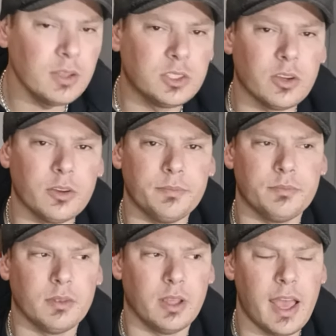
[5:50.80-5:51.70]
so,
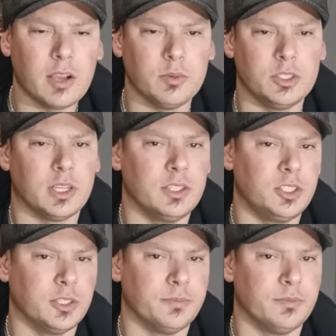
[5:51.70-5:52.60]
how can we change
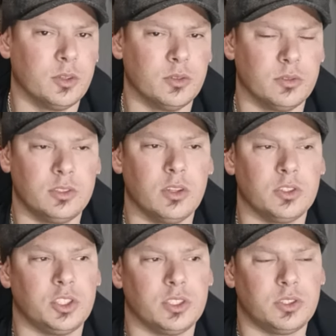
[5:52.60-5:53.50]
it? Well, it's not
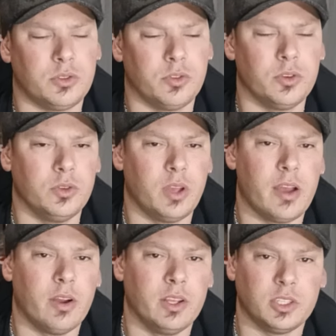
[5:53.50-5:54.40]
just through
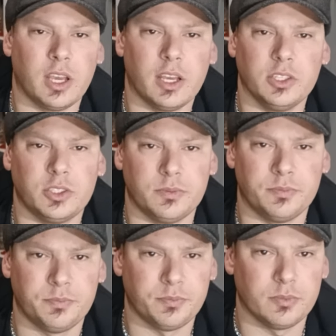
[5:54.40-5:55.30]
our education.
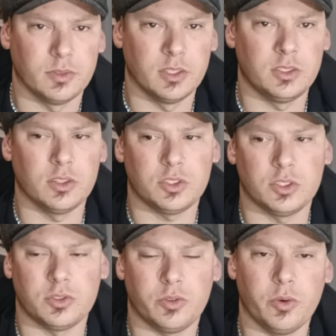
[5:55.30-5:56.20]
It's not
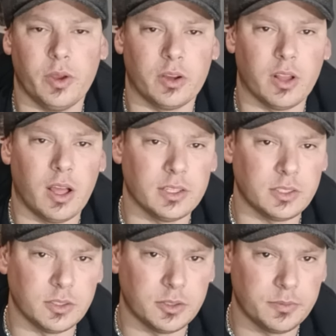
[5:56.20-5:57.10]
just through our
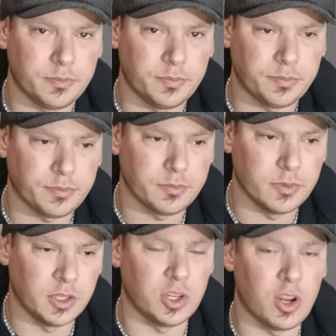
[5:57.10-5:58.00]
classes.
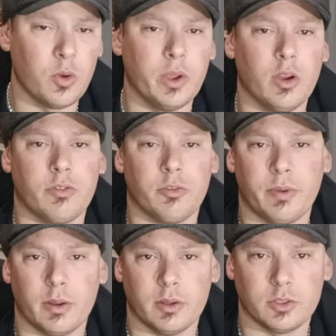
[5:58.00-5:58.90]
As you know, we offer
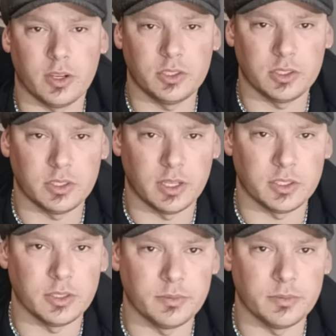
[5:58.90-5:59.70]
penetration testing,